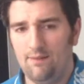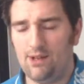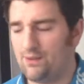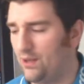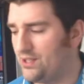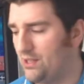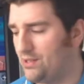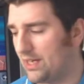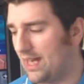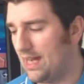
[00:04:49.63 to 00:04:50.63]
Virtua Fighter 2
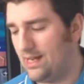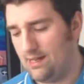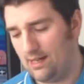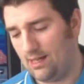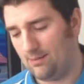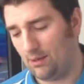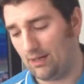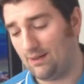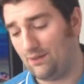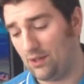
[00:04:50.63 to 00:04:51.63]
is okay. I'm
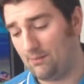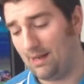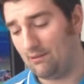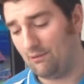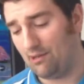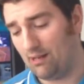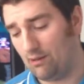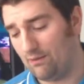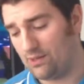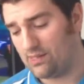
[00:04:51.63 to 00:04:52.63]
glad to find the manual for it now,
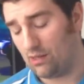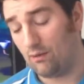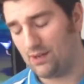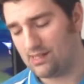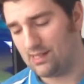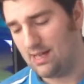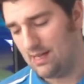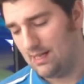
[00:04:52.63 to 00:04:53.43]
obviously.